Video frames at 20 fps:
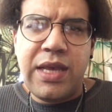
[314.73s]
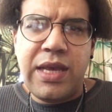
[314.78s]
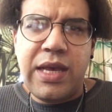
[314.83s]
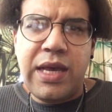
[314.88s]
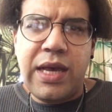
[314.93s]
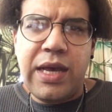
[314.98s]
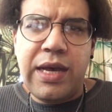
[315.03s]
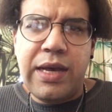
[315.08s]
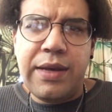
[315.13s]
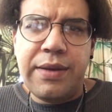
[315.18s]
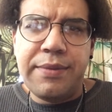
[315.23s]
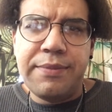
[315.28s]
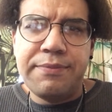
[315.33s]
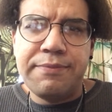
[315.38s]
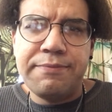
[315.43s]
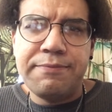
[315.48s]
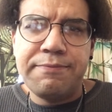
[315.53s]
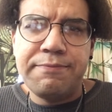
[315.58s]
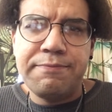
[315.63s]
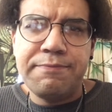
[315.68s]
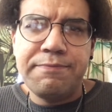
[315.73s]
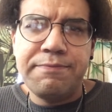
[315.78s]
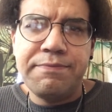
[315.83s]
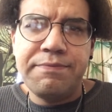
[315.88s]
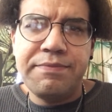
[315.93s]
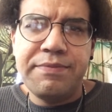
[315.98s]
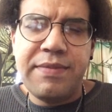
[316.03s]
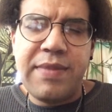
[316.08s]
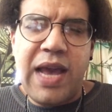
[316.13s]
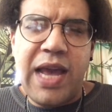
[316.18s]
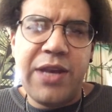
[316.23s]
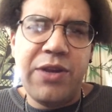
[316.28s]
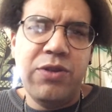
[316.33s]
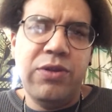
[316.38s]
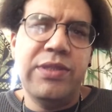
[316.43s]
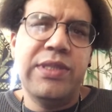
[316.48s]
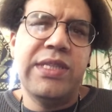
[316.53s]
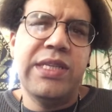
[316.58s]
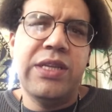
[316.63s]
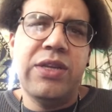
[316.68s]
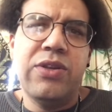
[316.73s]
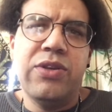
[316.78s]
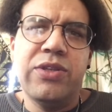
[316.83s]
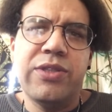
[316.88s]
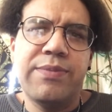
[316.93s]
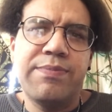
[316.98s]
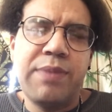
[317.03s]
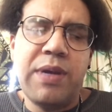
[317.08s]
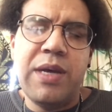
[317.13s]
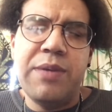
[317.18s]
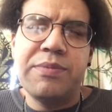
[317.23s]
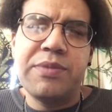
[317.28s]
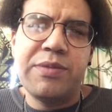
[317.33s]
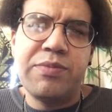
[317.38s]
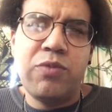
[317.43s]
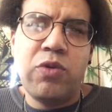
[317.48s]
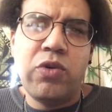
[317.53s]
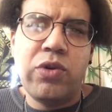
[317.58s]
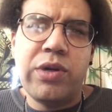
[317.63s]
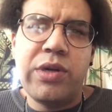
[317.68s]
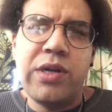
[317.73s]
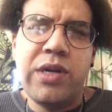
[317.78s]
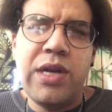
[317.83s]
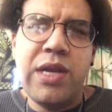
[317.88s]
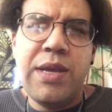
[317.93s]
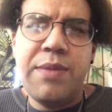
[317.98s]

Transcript: I do see those pumps more.